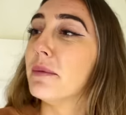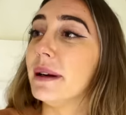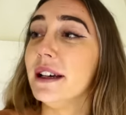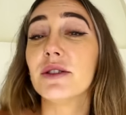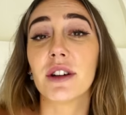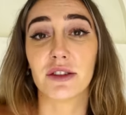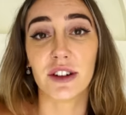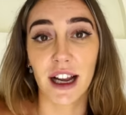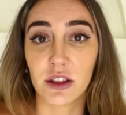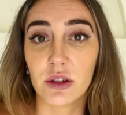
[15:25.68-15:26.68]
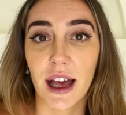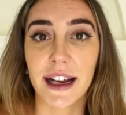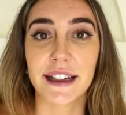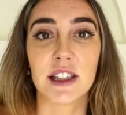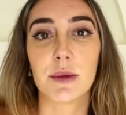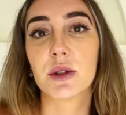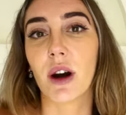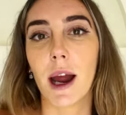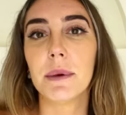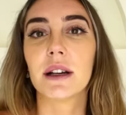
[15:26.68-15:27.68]
Please do not forget to like and
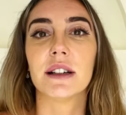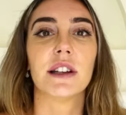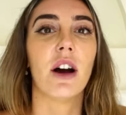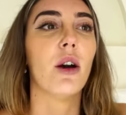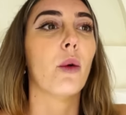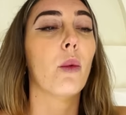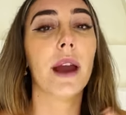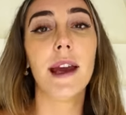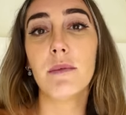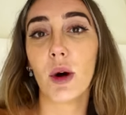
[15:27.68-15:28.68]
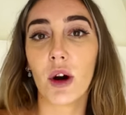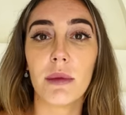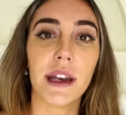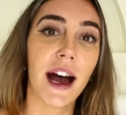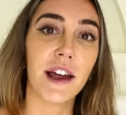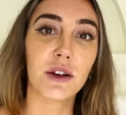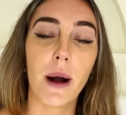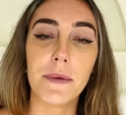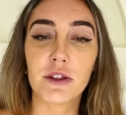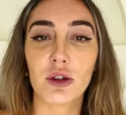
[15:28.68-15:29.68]
subscribe, because there are way more Manado
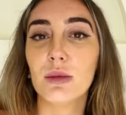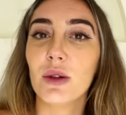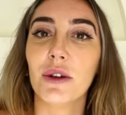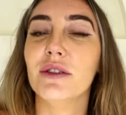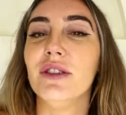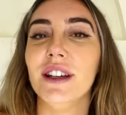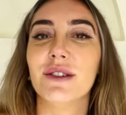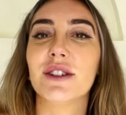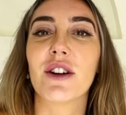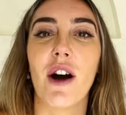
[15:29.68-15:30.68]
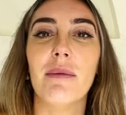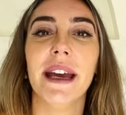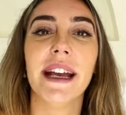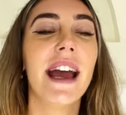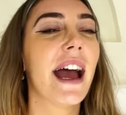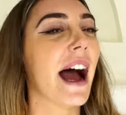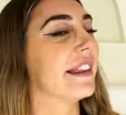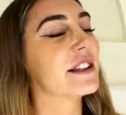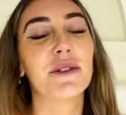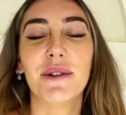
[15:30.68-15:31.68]
and Tomohon videos coming. And
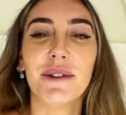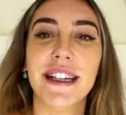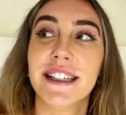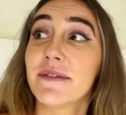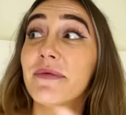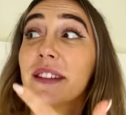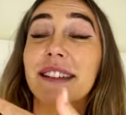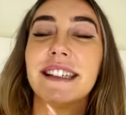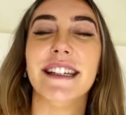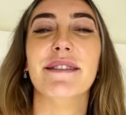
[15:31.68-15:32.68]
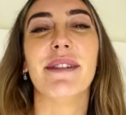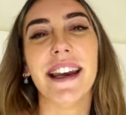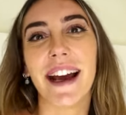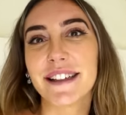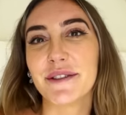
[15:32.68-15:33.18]
as always, see you in my next